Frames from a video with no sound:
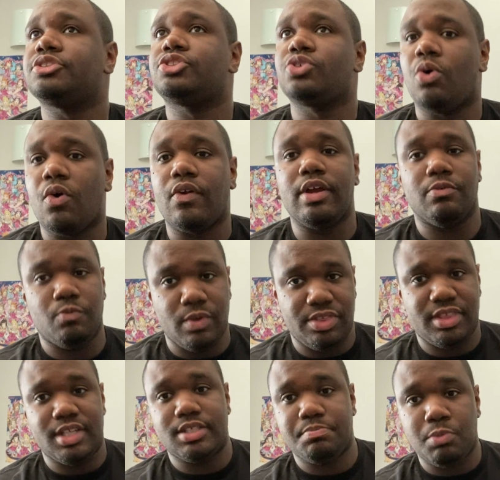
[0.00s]
story
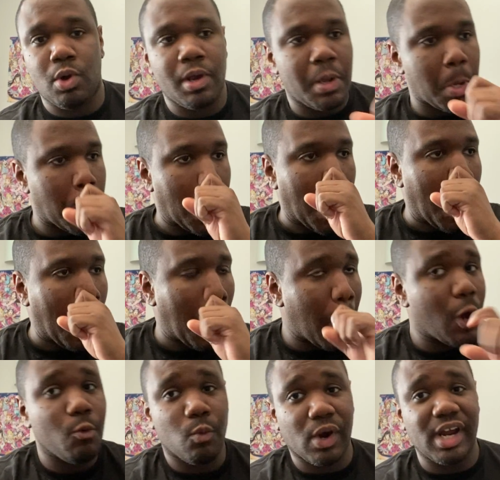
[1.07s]
with this boy.
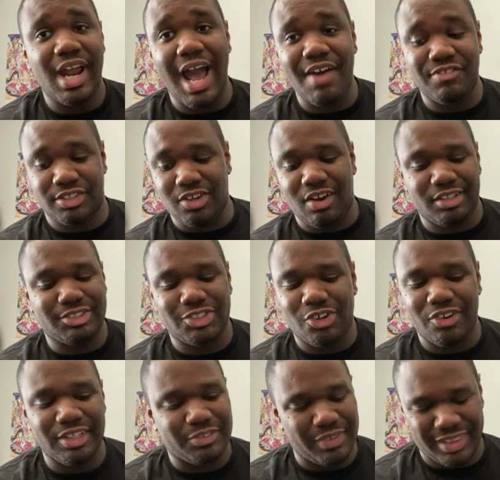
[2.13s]
We're gonna have dark
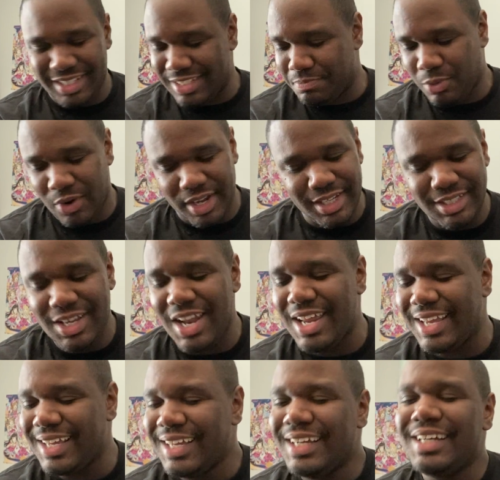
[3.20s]
stories with this boy. He's
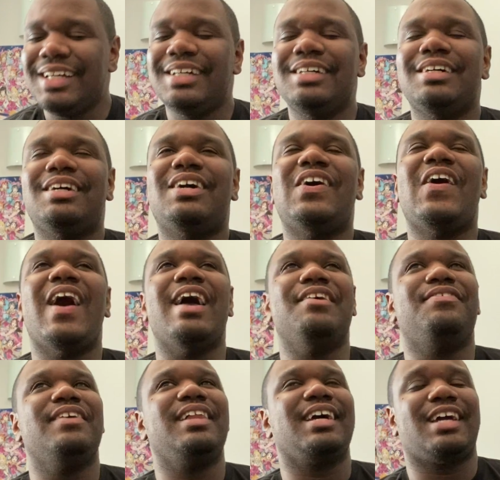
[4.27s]
gonna, I
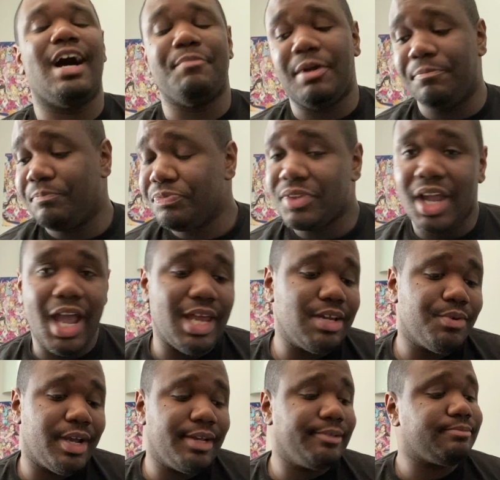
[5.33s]
feel it coming.
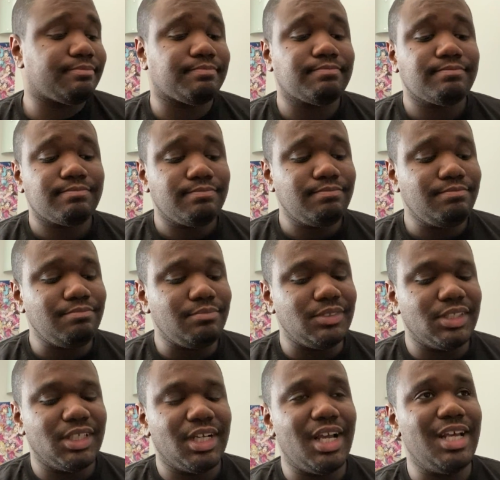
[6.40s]
Anyway,
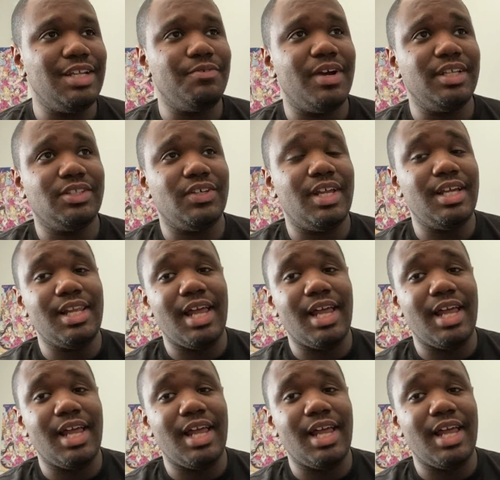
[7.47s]
so